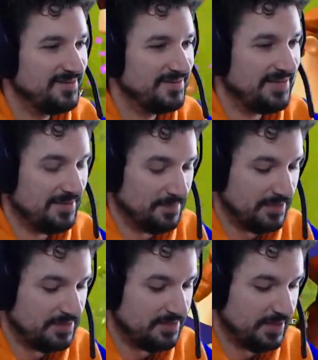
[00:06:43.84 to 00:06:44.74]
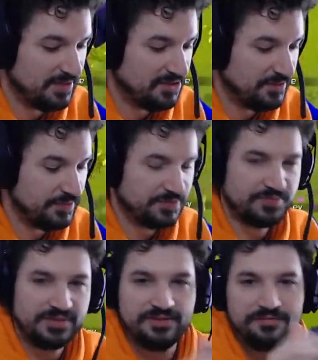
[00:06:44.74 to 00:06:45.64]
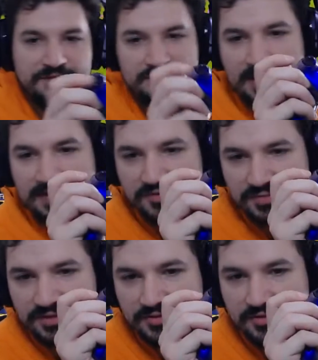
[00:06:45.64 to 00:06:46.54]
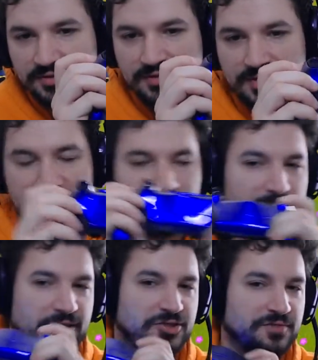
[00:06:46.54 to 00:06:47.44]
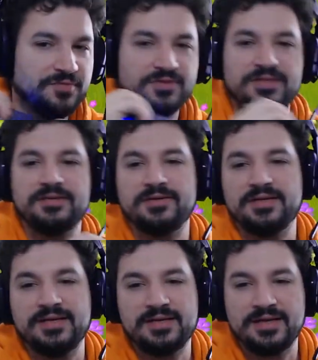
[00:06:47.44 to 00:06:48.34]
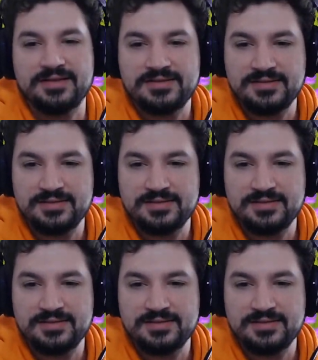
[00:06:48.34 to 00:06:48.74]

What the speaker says: Damn, it actually works real. The feedback is really good. I'm not sure if you can hear it click like this.